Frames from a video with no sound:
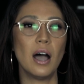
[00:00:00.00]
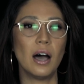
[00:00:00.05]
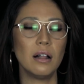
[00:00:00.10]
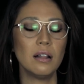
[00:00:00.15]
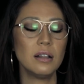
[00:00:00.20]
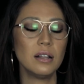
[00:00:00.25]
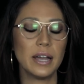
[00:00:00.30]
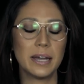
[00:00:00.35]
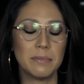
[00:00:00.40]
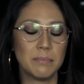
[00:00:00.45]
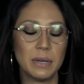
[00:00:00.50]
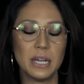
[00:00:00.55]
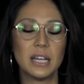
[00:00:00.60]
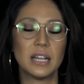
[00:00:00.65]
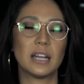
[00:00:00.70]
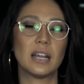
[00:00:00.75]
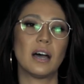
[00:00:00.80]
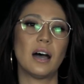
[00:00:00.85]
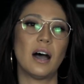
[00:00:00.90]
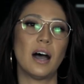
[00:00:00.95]
I'll
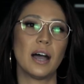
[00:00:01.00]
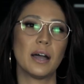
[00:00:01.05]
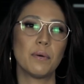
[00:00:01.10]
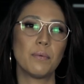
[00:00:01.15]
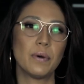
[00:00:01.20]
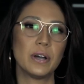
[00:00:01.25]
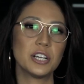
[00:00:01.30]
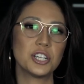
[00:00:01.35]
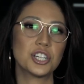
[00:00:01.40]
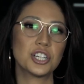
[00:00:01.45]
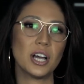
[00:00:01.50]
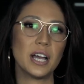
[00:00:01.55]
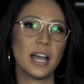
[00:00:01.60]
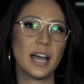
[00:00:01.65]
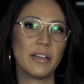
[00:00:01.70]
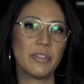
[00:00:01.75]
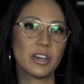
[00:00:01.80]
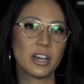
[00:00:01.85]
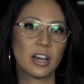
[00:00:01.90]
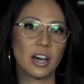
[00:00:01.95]
admit, I wish I
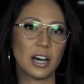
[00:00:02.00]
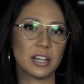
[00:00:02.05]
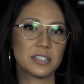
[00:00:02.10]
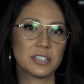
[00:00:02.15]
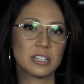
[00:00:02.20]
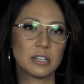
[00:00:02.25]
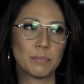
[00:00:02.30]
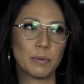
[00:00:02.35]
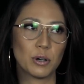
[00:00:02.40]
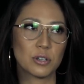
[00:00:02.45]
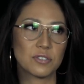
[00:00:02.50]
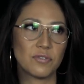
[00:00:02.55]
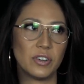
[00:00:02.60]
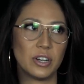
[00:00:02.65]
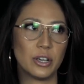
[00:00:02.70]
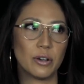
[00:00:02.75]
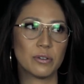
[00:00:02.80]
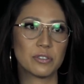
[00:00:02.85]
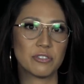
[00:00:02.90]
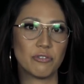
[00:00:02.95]
had the guts to post
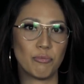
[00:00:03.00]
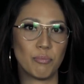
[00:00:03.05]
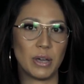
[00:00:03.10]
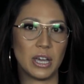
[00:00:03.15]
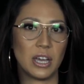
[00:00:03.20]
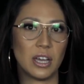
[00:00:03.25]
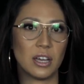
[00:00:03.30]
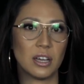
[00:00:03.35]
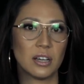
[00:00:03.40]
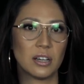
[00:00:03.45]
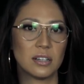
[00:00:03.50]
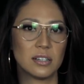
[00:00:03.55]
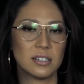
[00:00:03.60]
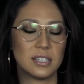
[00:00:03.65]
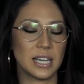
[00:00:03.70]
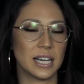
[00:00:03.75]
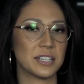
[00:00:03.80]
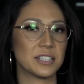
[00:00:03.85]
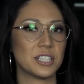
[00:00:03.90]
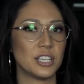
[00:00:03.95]
videos of me
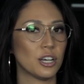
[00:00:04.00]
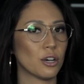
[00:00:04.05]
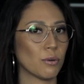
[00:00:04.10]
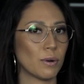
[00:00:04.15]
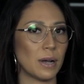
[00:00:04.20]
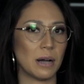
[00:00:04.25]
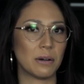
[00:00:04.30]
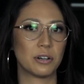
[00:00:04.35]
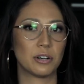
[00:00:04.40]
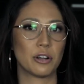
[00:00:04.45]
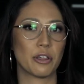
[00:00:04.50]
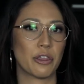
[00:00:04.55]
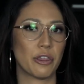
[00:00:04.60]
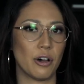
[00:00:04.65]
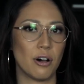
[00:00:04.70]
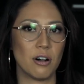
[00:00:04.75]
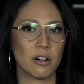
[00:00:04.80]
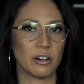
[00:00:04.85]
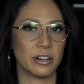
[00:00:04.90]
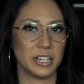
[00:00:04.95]
dancing around in a
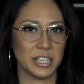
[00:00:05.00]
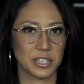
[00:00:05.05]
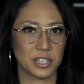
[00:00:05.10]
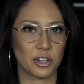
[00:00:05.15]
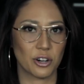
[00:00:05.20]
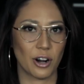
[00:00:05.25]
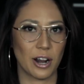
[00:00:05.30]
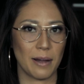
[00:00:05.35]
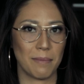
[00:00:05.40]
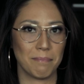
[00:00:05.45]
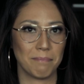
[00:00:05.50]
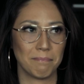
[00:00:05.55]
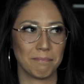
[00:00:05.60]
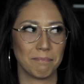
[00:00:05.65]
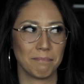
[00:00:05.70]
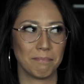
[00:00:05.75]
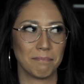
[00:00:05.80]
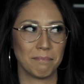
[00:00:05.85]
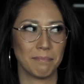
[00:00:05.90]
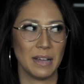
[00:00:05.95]
thong on Instagram
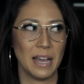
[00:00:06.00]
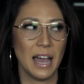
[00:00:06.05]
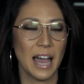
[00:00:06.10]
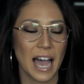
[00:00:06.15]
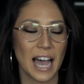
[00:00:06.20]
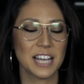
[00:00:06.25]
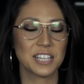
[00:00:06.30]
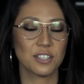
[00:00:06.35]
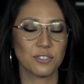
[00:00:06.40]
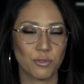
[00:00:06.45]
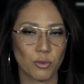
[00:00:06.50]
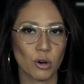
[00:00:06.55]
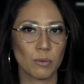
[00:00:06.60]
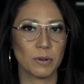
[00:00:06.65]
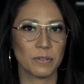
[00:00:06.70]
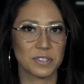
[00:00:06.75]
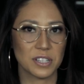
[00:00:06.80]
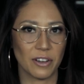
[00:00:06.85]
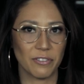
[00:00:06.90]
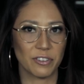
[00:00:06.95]
as a
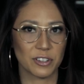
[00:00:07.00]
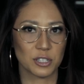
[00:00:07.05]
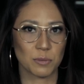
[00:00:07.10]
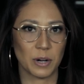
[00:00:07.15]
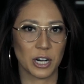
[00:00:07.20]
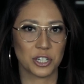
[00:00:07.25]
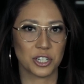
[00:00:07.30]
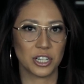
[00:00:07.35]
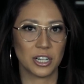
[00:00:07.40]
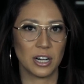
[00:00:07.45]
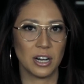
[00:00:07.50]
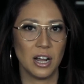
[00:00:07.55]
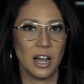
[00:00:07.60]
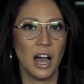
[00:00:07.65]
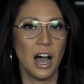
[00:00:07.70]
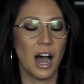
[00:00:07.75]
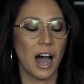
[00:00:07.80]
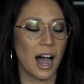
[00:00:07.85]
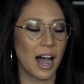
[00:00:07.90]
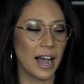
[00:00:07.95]
form of self-expression.
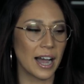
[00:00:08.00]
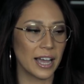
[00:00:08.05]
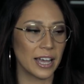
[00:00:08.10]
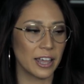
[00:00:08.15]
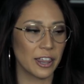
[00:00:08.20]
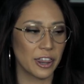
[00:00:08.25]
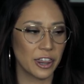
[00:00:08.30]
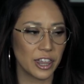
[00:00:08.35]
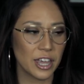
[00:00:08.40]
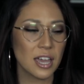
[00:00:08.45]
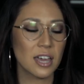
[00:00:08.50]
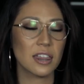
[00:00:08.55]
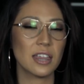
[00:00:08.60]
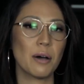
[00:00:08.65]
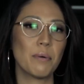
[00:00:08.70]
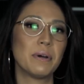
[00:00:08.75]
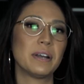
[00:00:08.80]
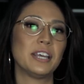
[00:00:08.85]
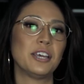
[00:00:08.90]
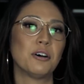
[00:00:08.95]
I think
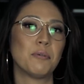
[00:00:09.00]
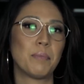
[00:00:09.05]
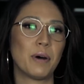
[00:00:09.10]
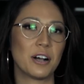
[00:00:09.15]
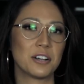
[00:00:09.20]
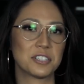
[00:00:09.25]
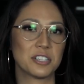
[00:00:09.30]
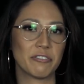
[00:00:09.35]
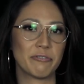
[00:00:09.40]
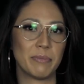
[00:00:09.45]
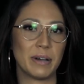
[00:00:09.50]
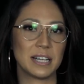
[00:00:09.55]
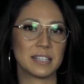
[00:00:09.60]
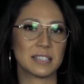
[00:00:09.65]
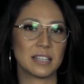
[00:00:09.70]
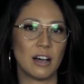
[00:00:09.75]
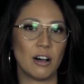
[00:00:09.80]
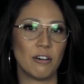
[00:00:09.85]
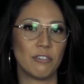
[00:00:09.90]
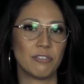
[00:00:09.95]
that would heal parts of
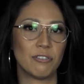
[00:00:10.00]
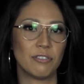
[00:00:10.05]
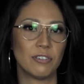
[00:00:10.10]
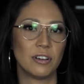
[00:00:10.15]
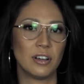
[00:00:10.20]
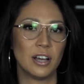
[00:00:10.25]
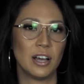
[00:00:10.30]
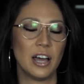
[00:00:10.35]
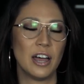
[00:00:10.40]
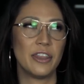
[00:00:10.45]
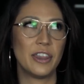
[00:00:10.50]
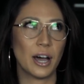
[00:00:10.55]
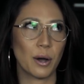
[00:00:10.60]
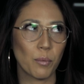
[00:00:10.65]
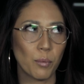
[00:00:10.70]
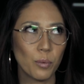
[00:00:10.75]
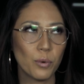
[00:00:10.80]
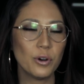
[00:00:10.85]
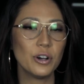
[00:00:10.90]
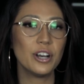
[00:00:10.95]
myself,
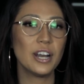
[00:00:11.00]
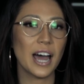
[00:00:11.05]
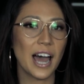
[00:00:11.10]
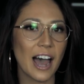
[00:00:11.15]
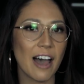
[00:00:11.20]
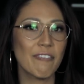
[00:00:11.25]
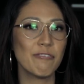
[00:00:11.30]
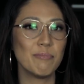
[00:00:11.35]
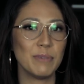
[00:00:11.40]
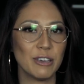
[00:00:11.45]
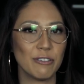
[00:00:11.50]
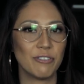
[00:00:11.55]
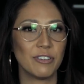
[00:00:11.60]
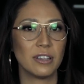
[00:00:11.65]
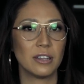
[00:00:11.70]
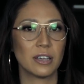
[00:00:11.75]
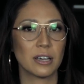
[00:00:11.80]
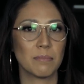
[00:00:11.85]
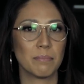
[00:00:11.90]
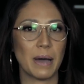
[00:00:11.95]
that would have me
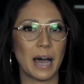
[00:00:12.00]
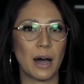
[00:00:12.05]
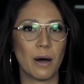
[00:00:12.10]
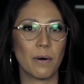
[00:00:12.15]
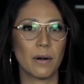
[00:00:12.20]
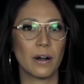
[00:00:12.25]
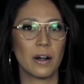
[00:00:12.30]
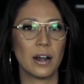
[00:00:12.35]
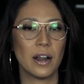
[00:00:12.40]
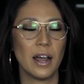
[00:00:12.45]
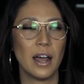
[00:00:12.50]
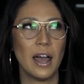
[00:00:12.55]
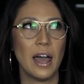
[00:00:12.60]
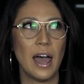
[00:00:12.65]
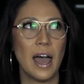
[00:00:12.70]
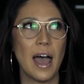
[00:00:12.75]
feeling empowered,